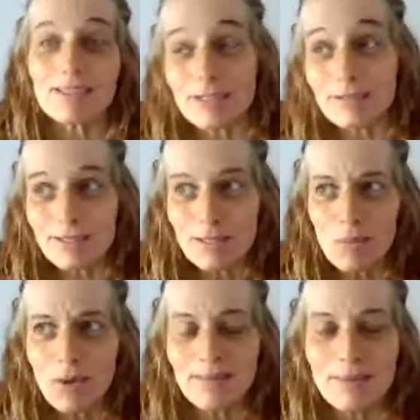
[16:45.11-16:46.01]
or
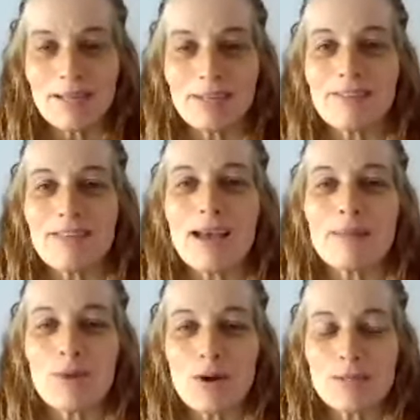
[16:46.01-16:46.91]
somewhat in the middle of that,
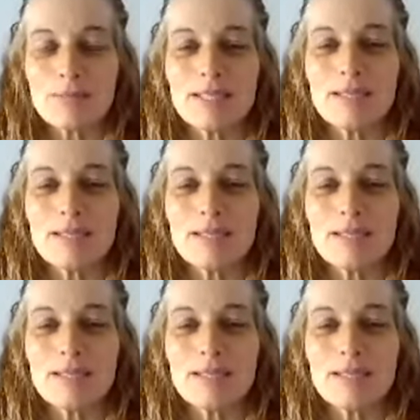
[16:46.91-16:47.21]
approximately